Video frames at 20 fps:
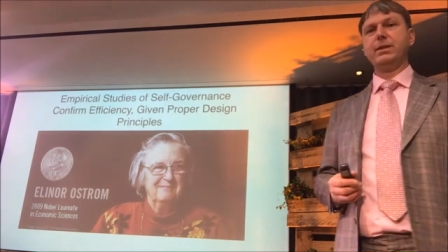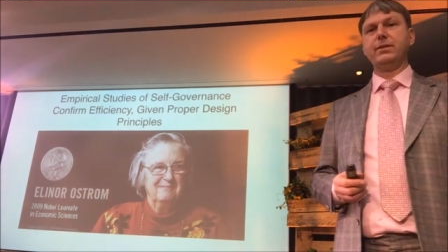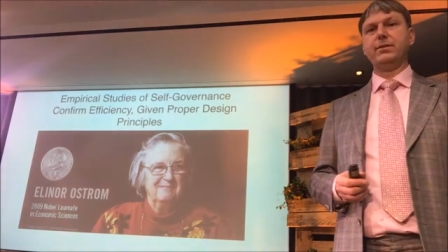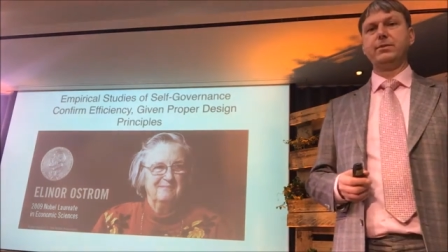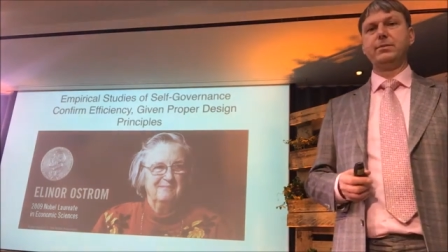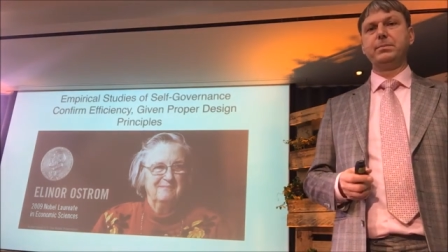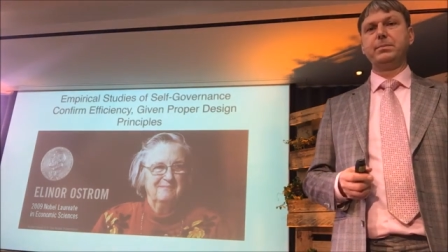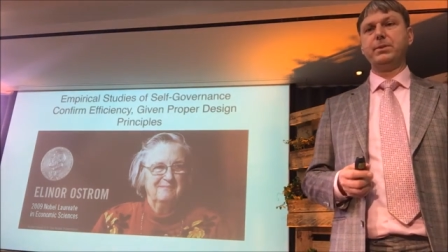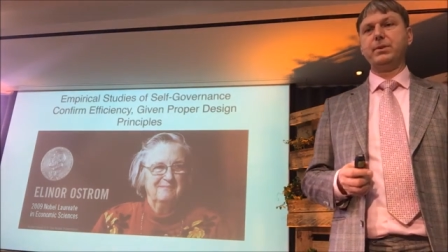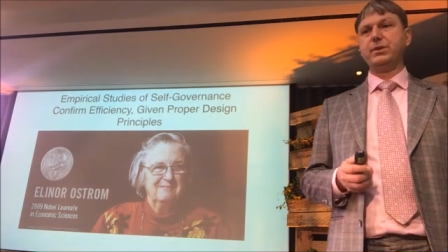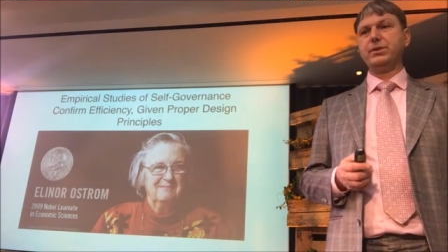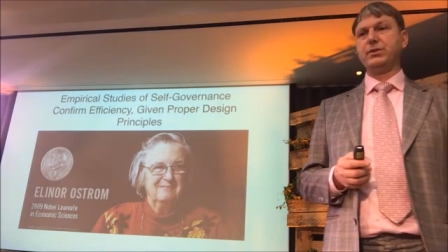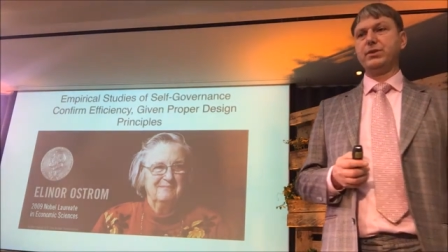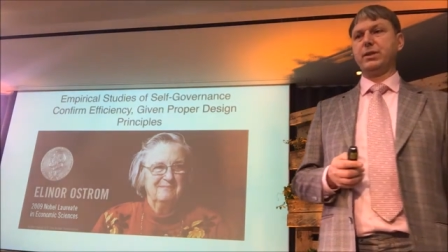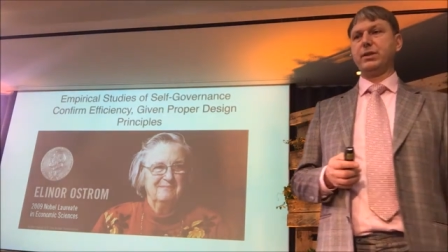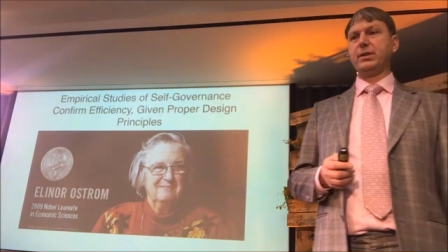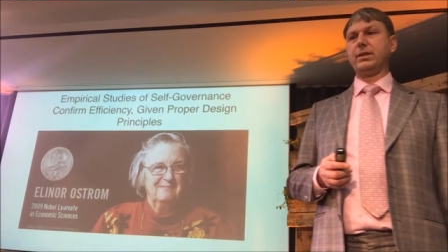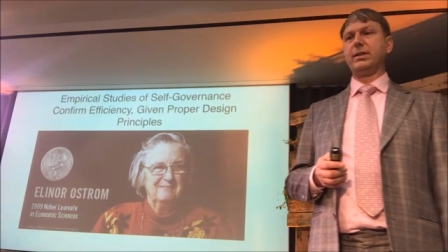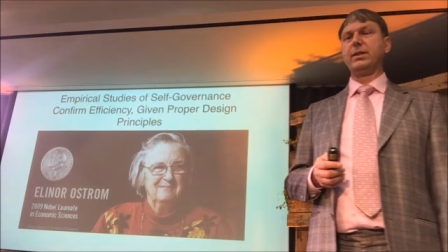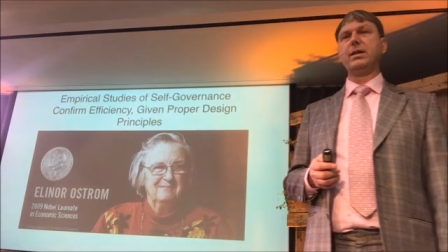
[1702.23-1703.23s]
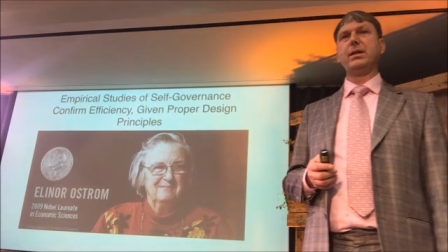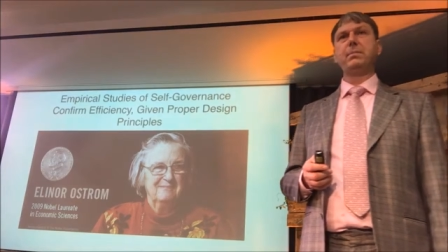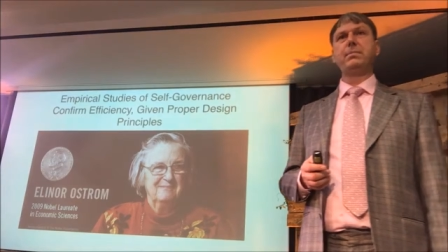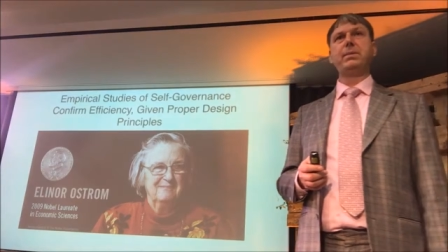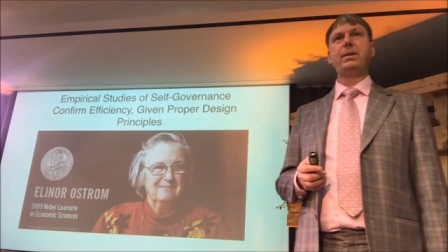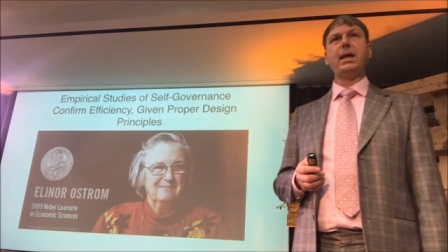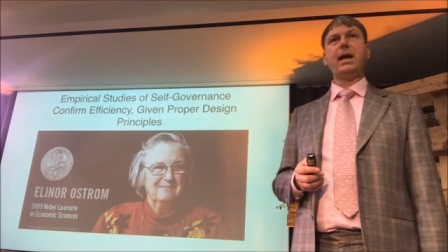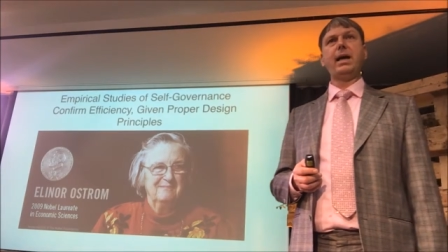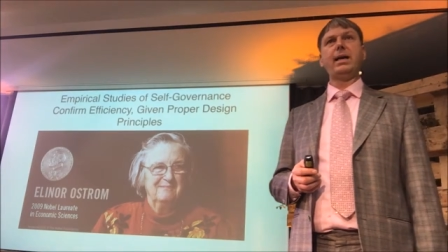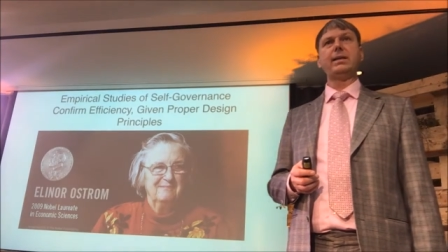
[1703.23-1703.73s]
principles are
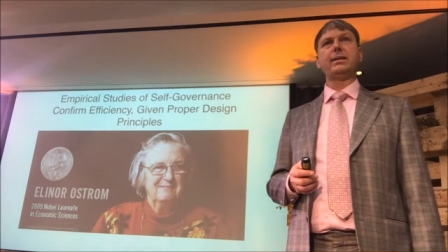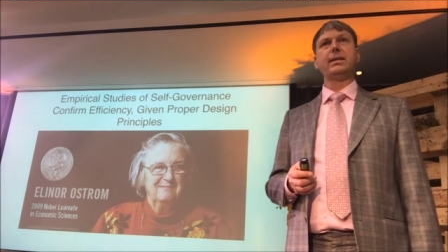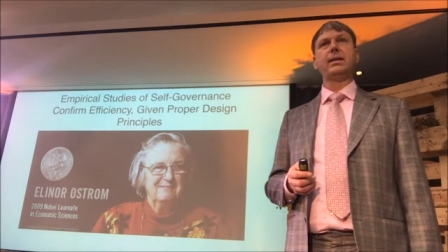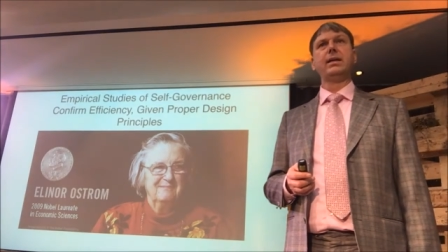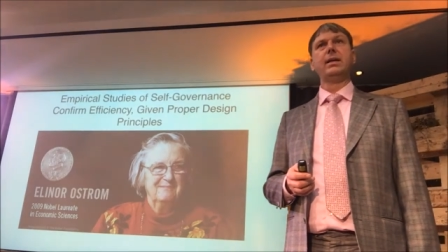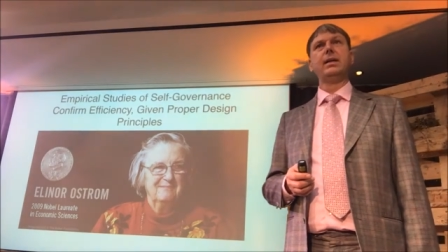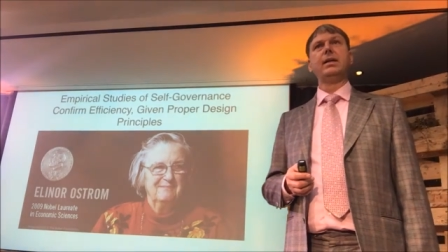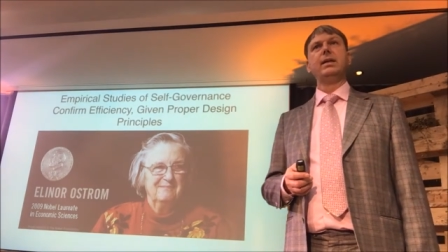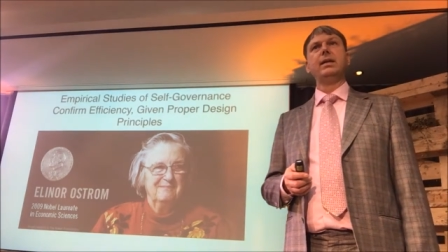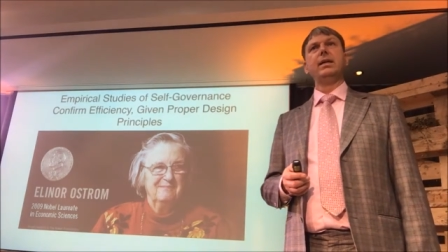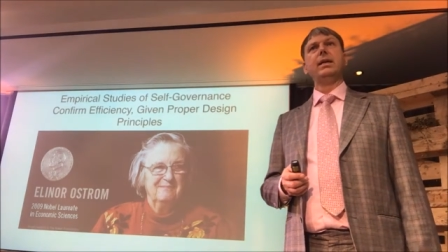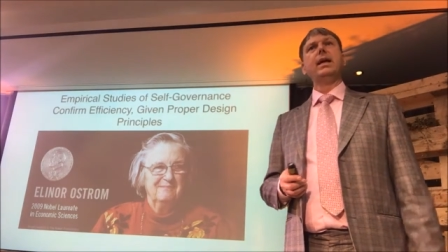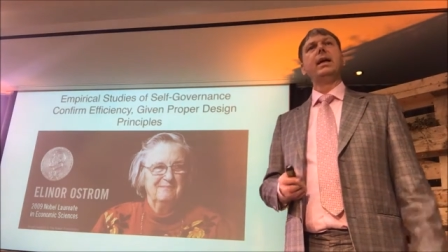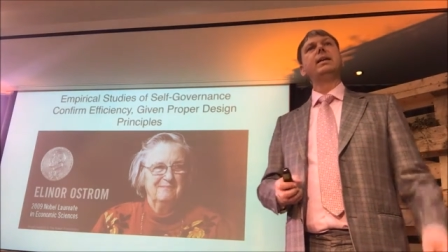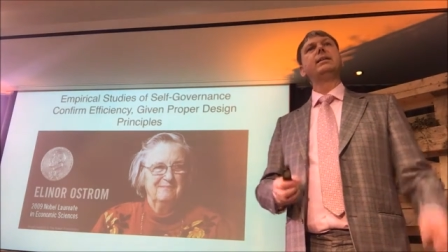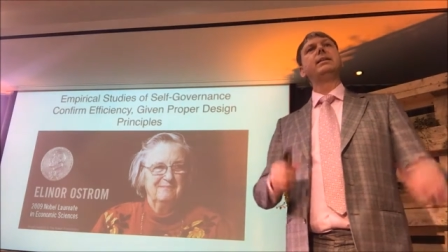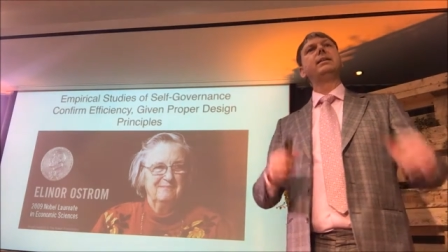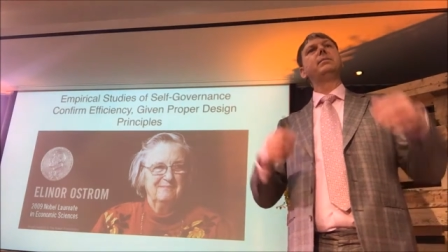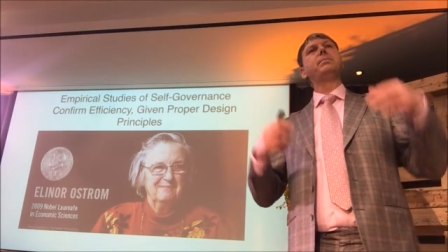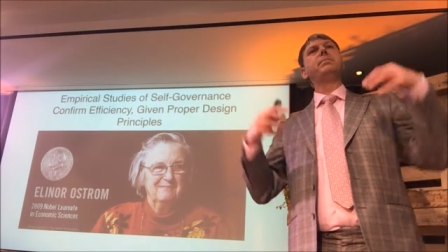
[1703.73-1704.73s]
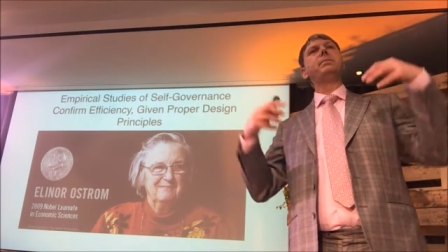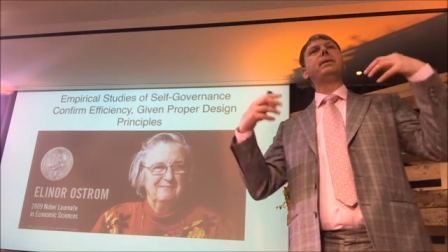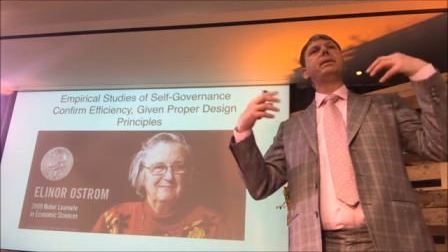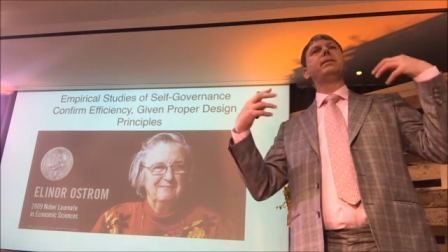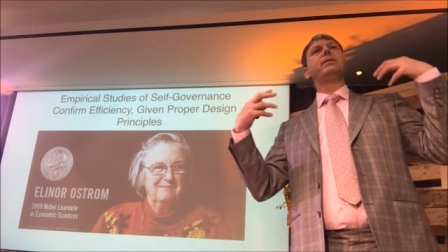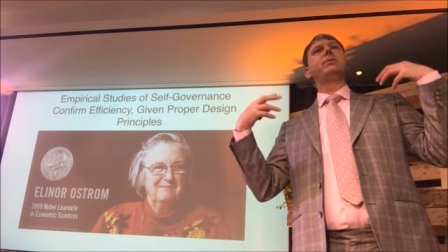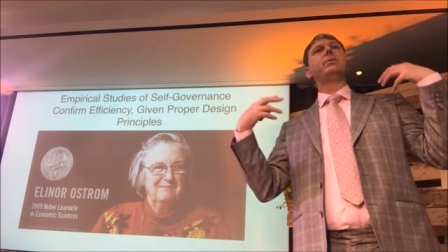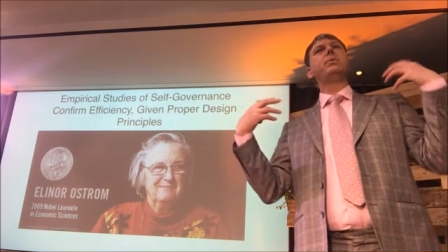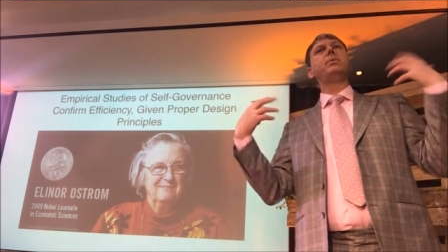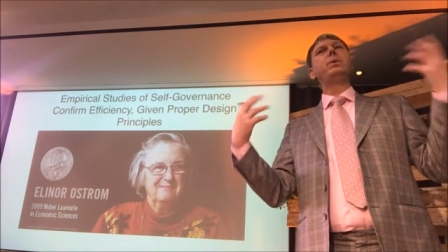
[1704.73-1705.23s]
applied. And that
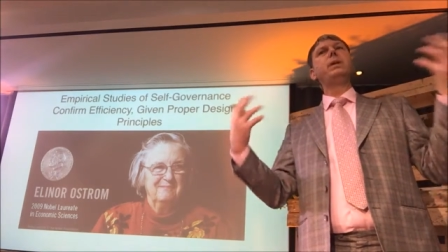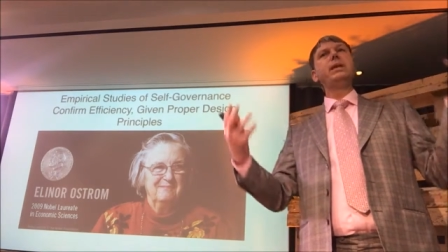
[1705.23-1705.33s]
means